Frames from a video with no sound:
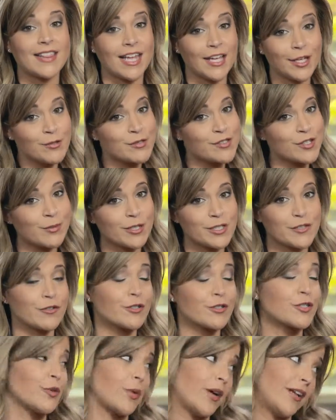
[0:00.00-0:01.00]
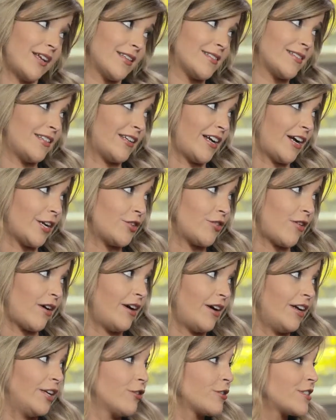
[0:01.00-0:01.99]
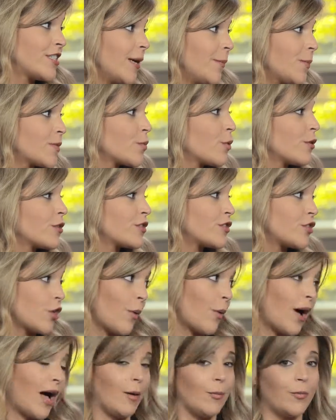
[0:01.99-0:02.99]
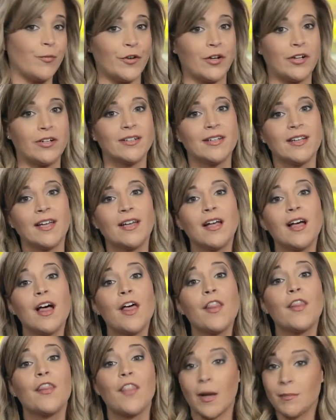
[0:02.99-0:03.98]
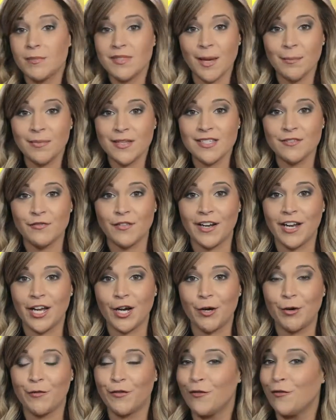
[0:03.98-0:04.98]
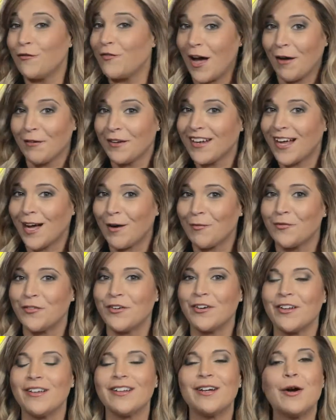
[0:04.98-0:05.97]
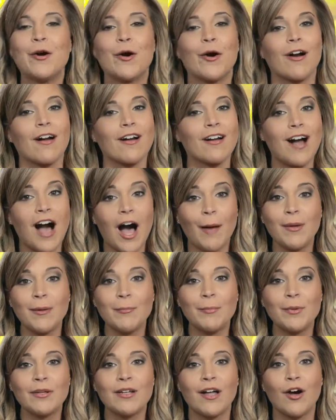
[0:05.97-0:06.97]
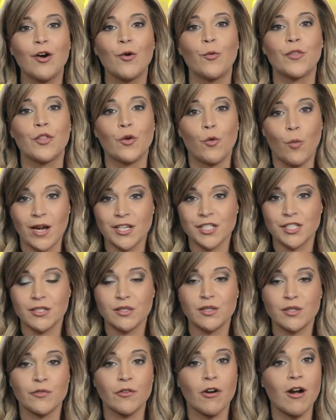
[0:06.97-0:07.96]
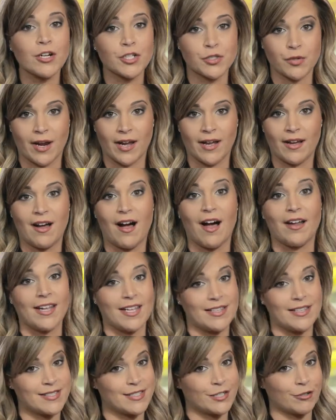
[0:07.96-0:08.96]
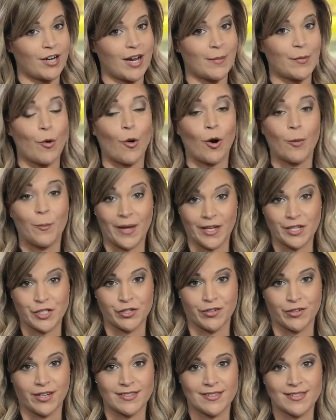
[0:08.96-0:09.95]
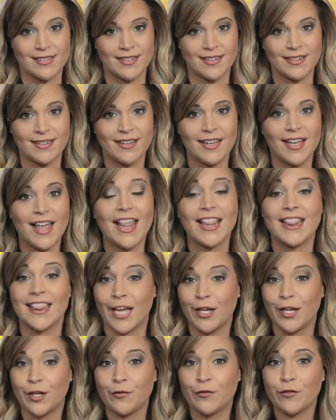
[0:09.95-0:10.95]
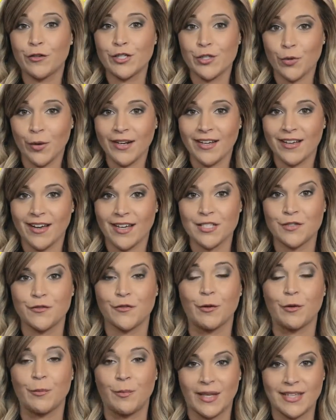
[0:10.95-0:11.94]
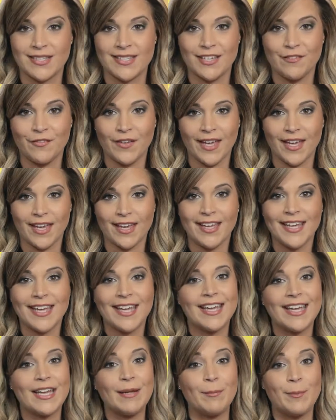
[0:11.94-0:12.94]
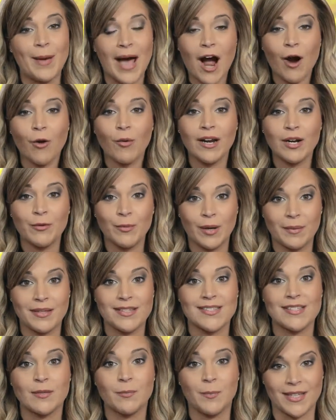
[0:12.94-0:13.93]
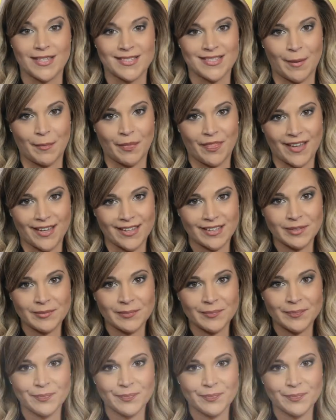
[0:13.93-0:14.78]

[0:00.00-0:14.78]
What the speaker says: Thank you so much for joining us today, Andrea. Your tips were so helpful. Thumbs up this video if you found it helpful, or comment below with questions for Andrea on Instagram or Pinterest. Thank you for joining us for BeTV, empowering women to be something.